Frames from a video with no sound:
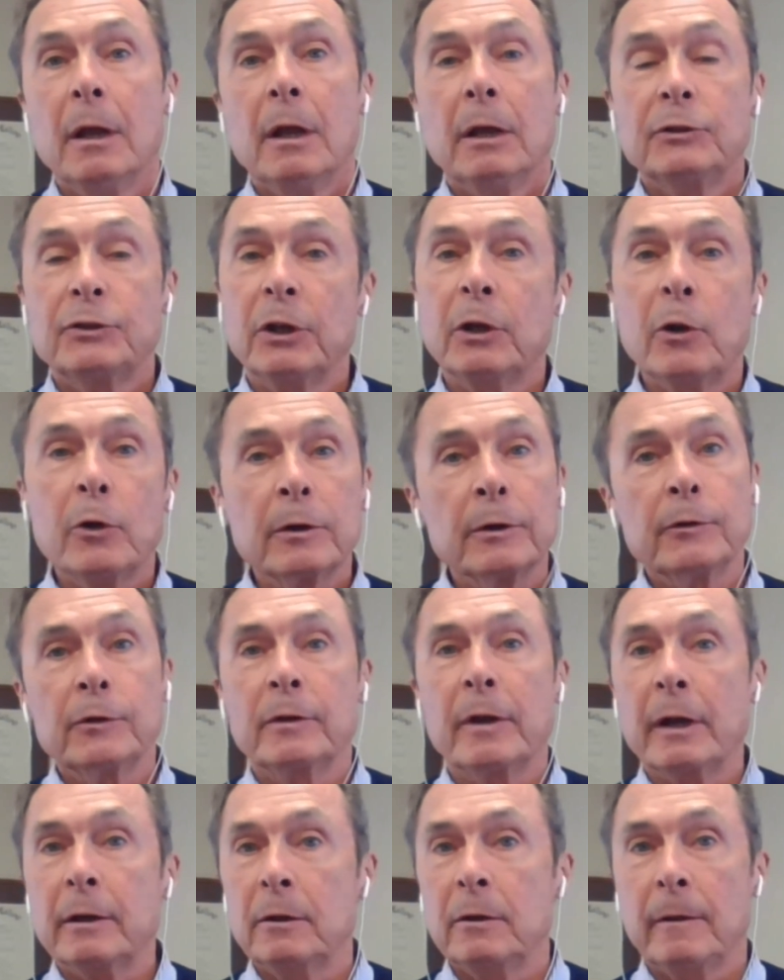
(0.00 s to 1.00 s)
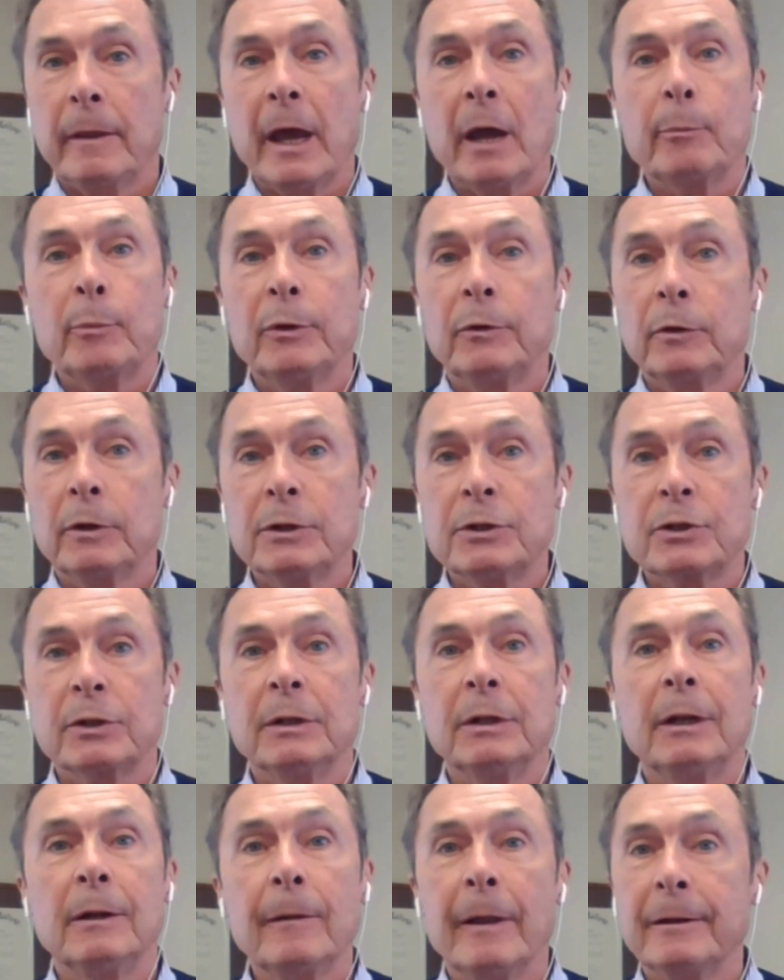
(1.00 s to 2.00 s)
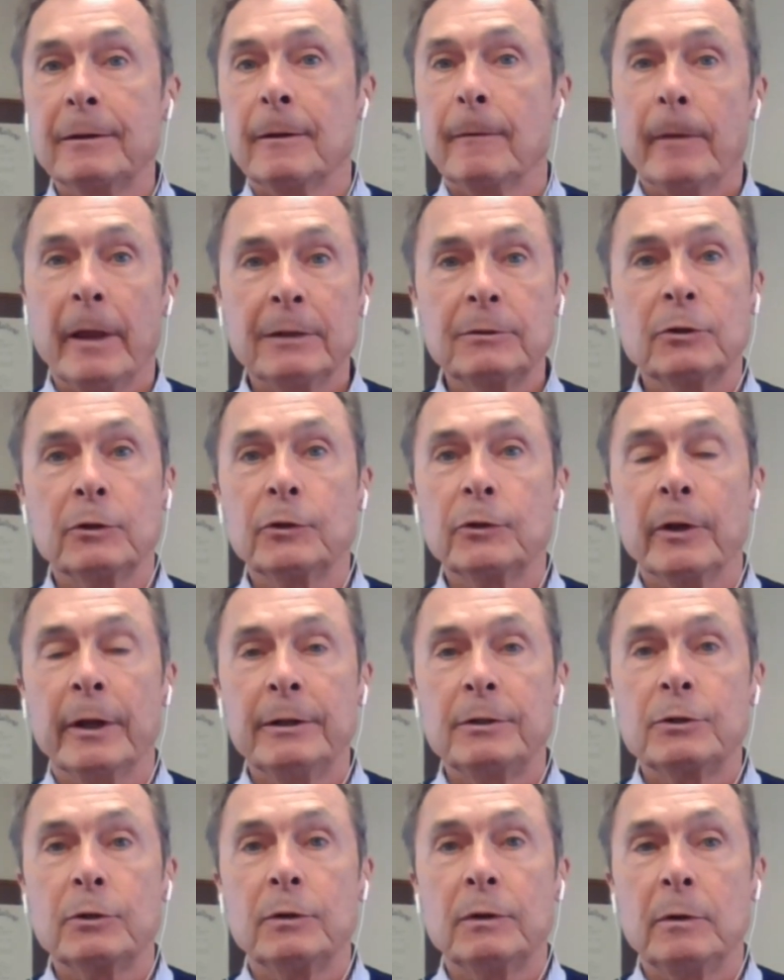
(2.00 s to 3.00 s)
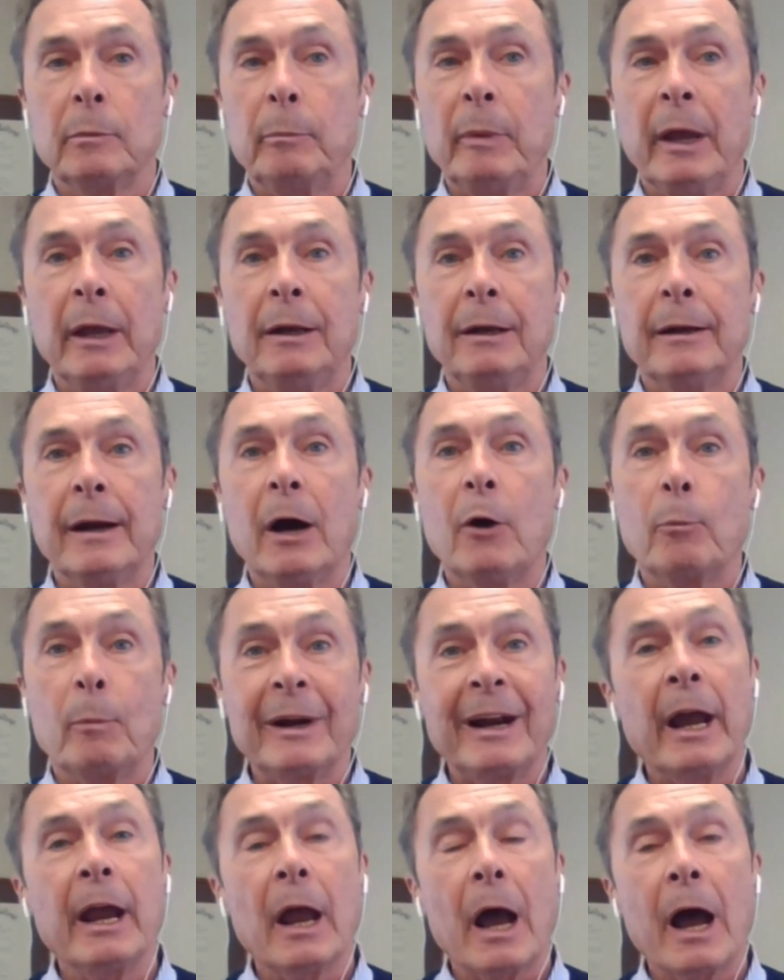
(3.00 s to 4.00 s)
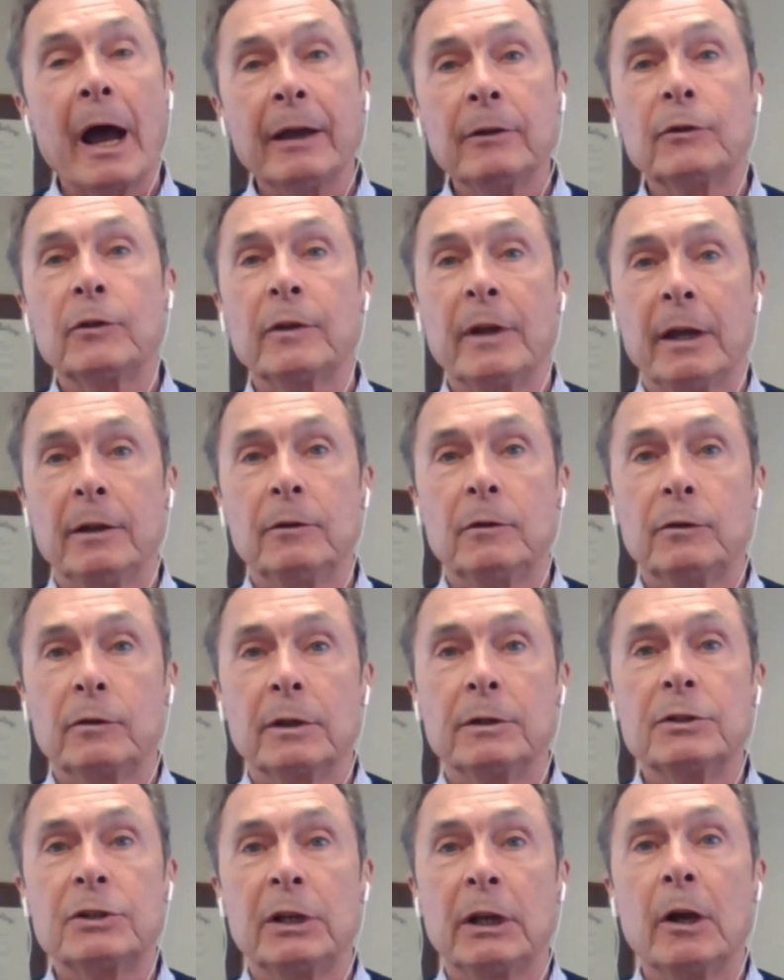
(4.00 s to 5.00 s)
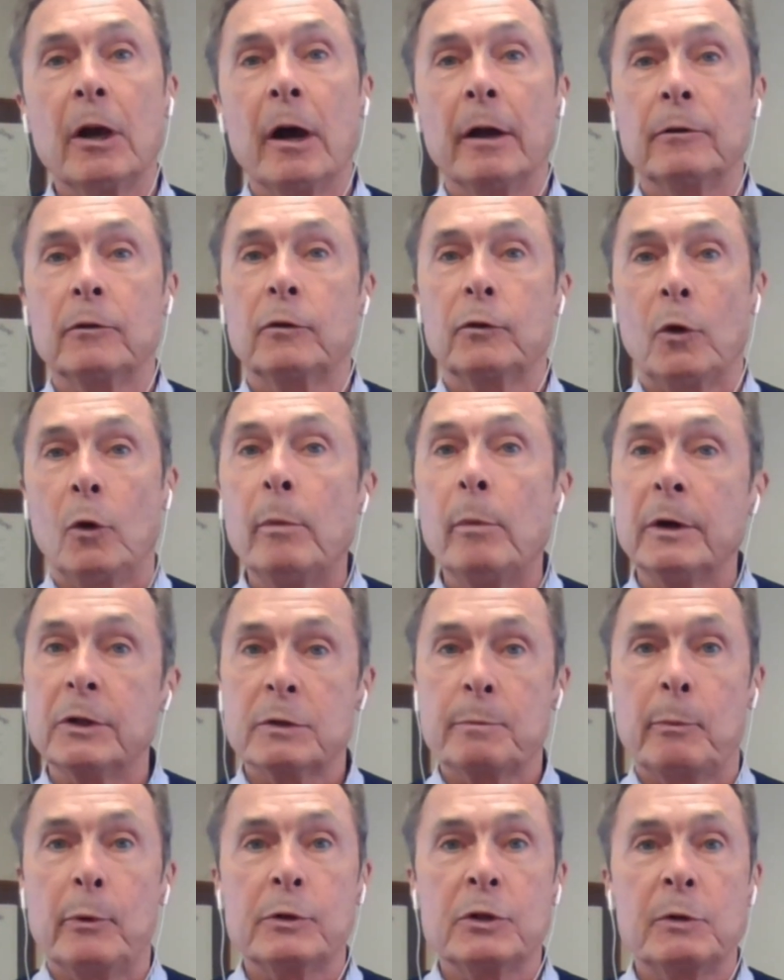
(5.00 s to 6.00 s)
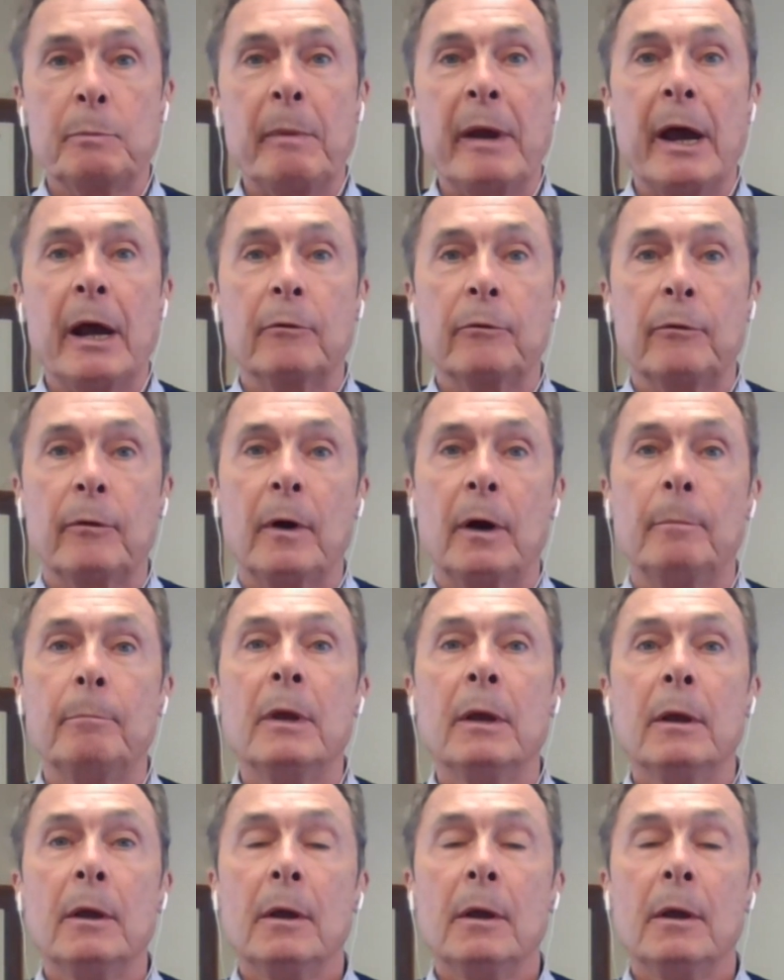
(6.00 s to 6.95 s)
She could have stuck to that position and let the legislature debate it out. But I, I sense that she got so much pushback from